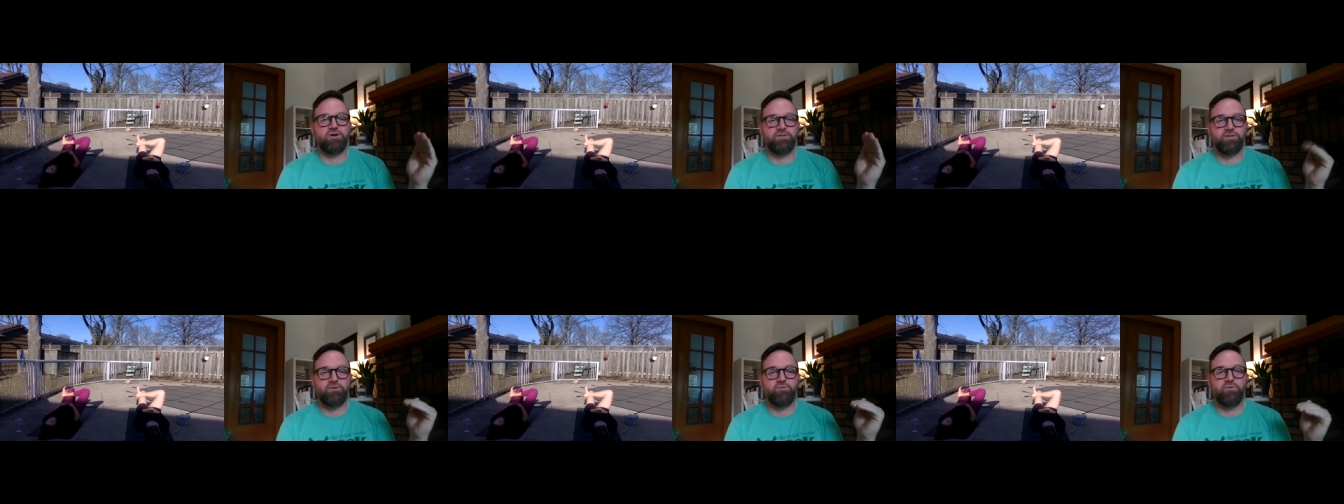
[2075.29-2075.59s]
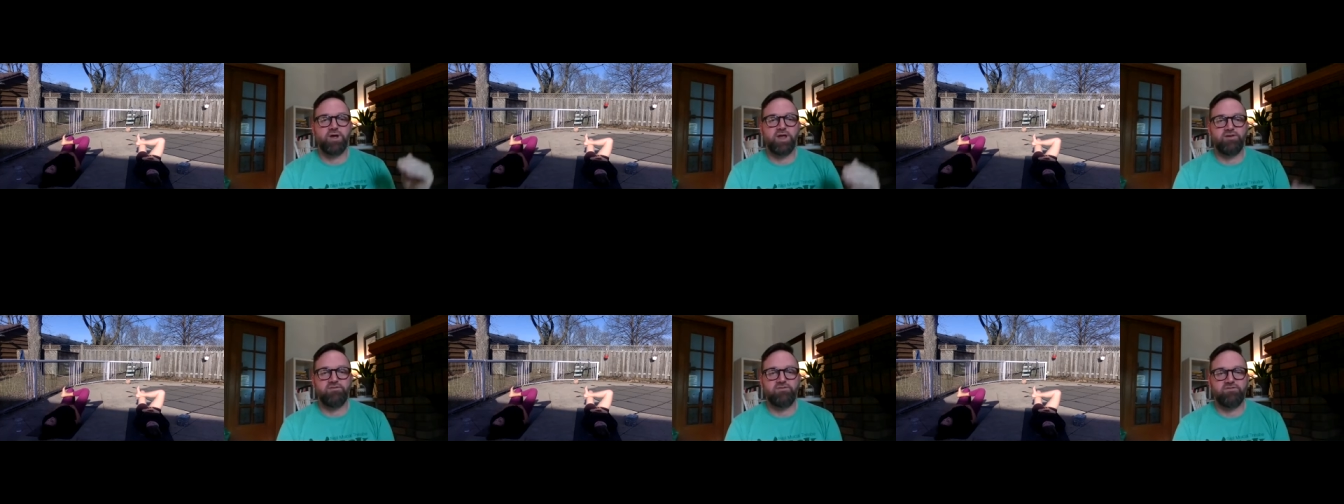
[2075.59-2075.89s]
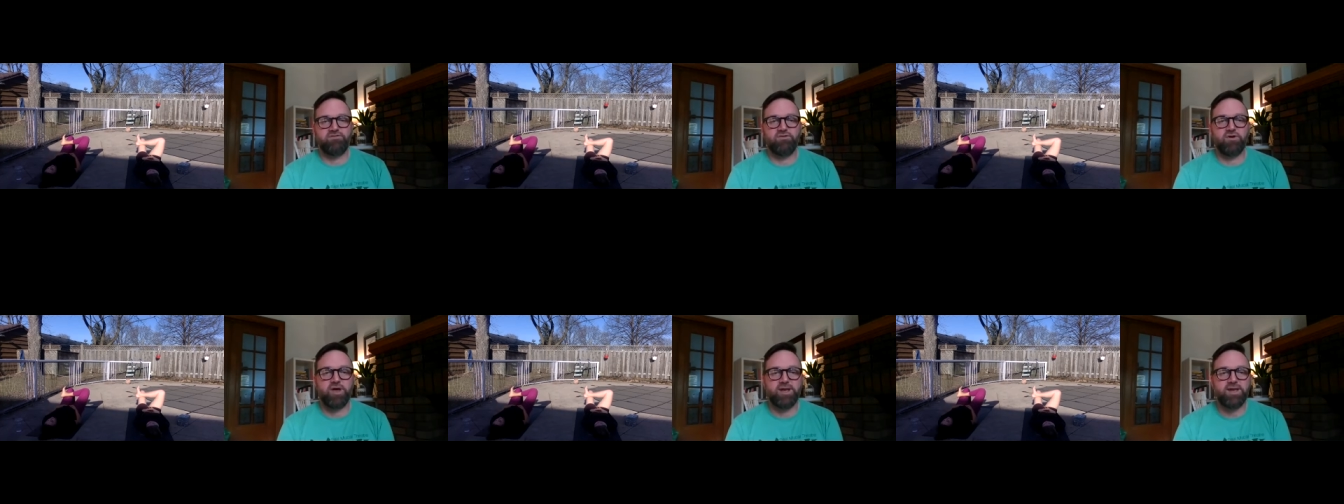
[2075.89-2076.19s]
on the right
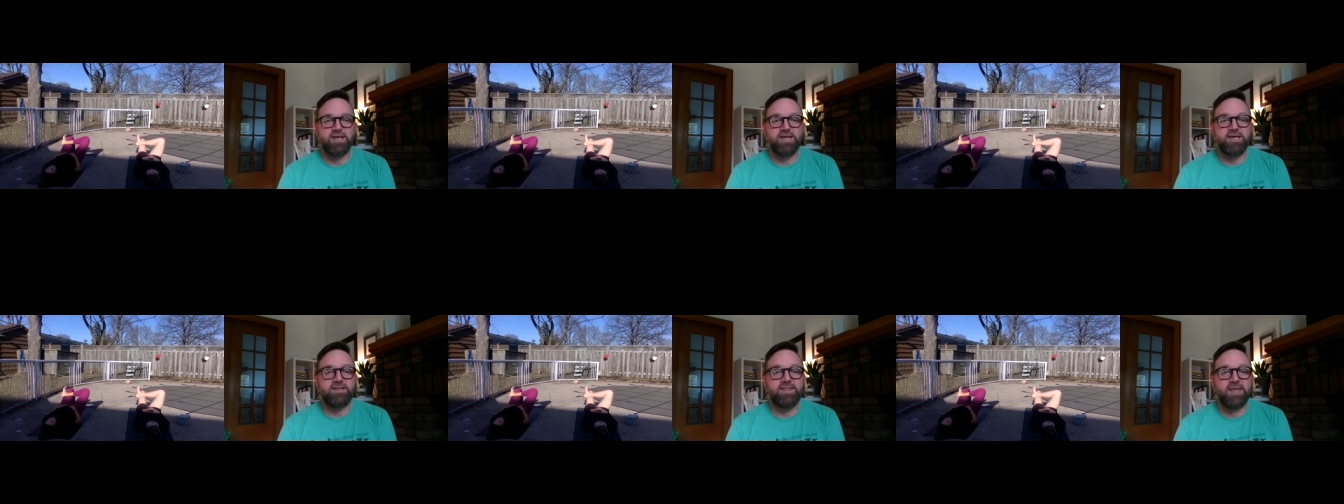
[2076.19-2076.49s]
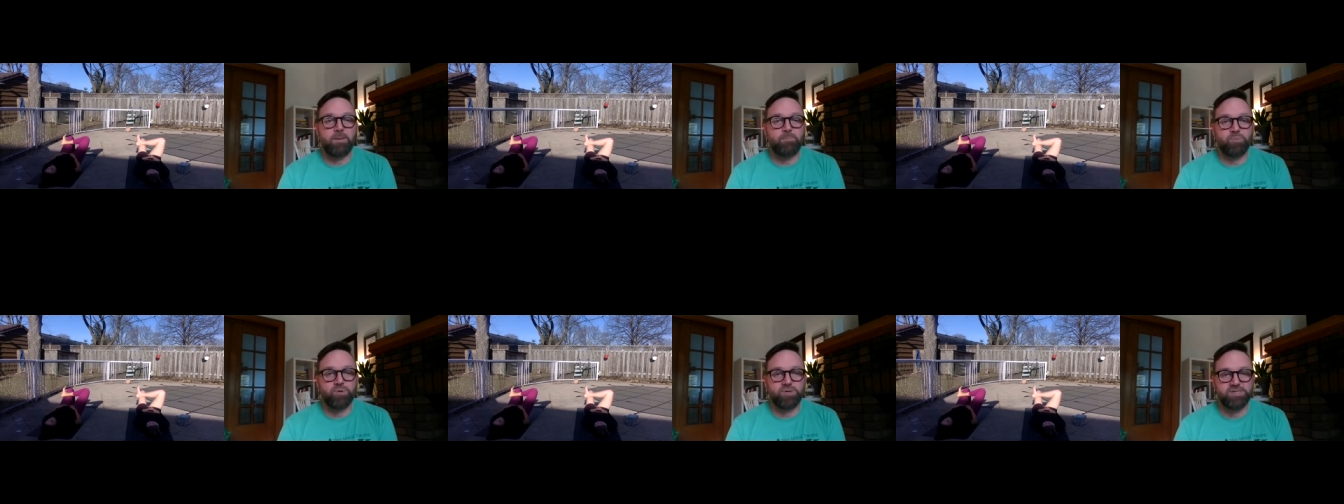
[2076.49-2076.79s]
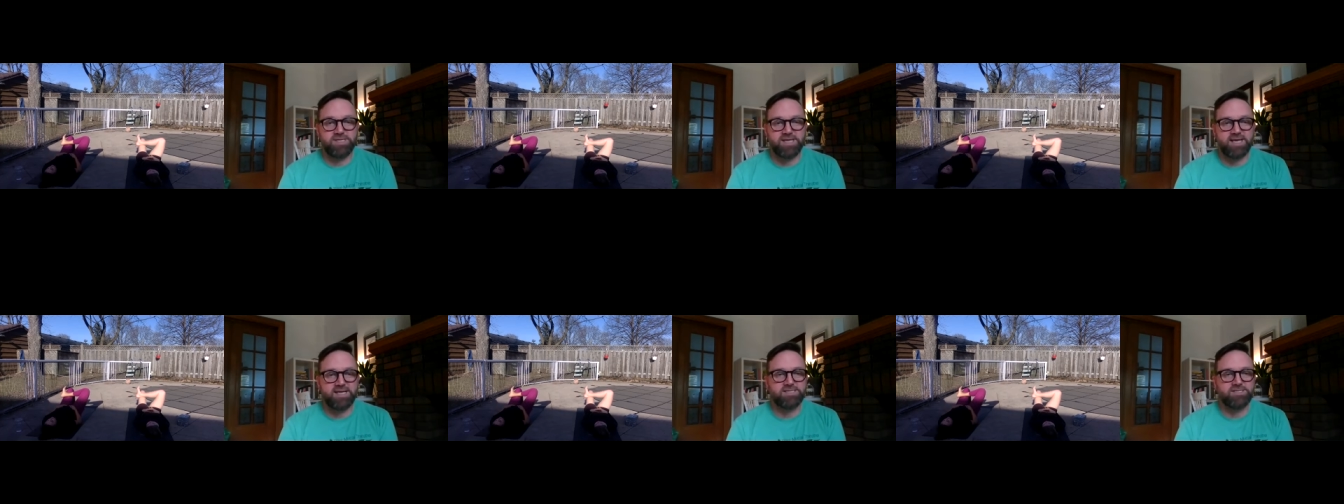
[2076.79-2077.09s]
foot. That
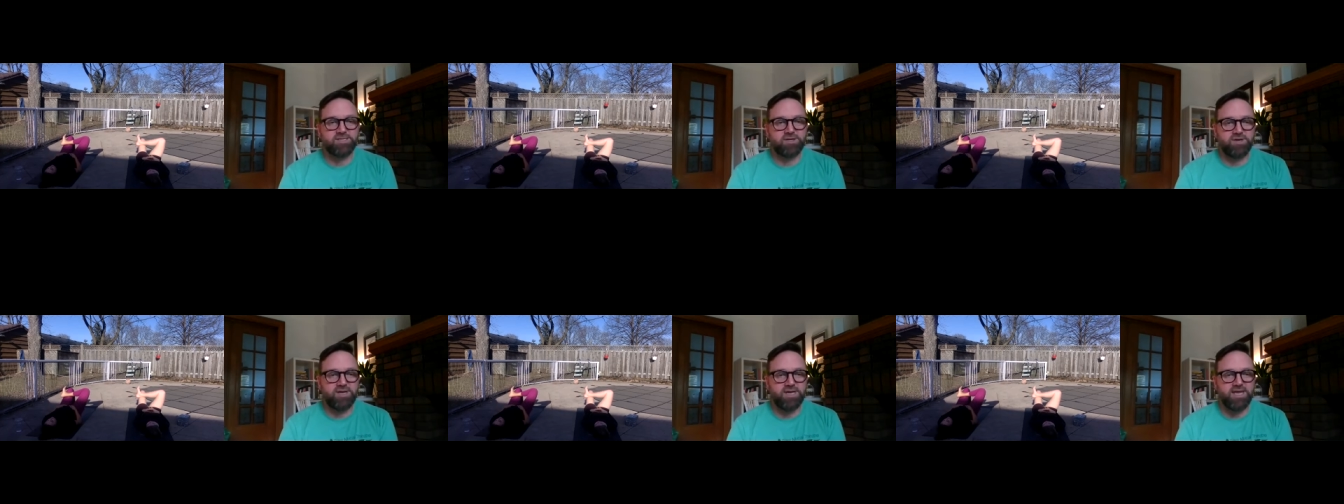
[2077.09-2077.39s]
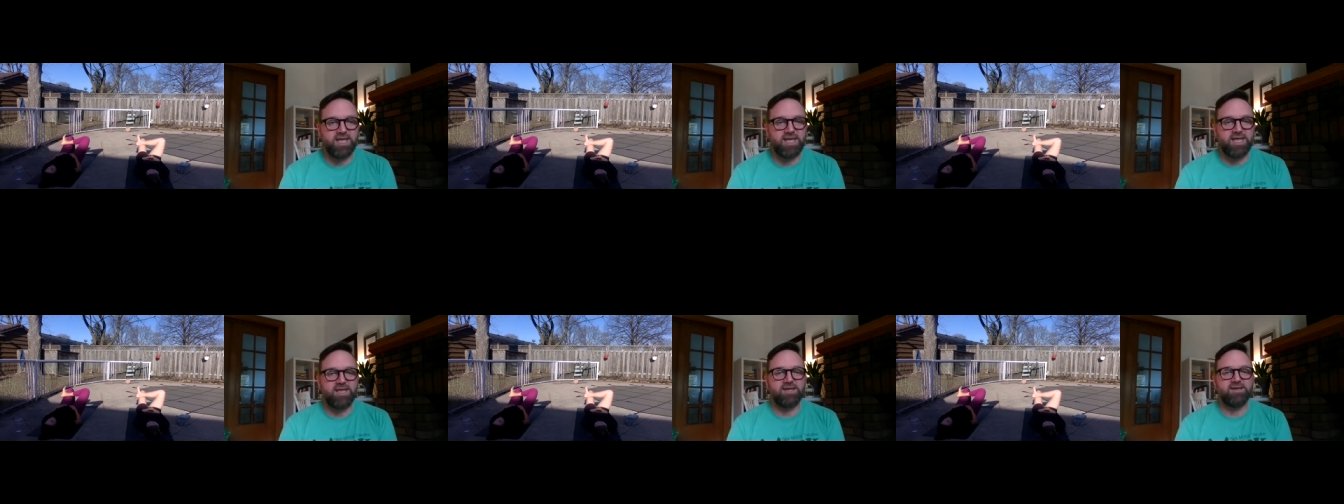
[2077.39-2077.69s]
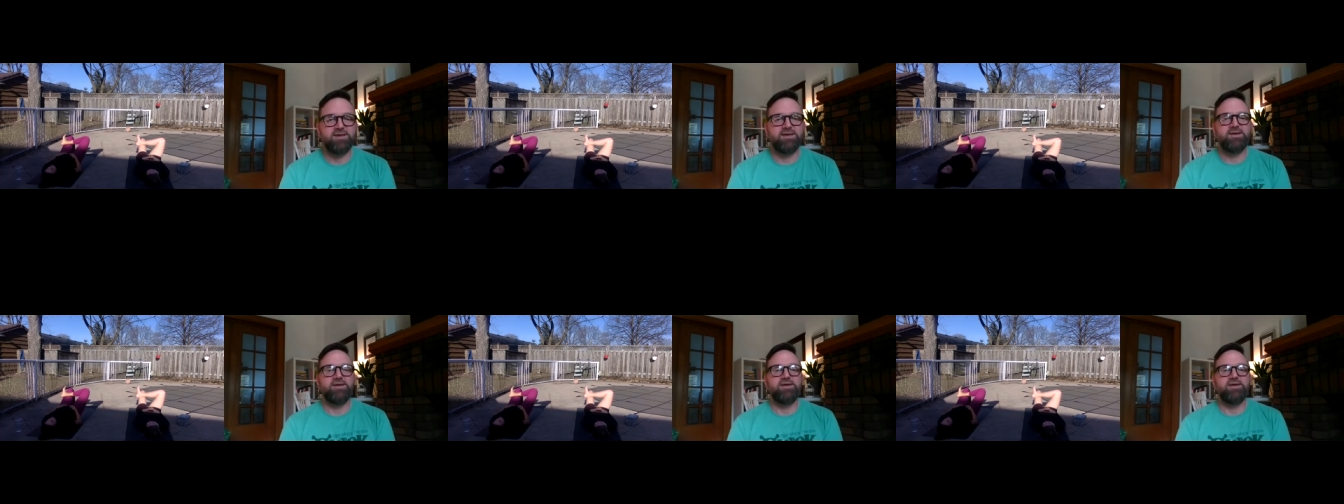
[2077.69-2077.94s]
protects our knee.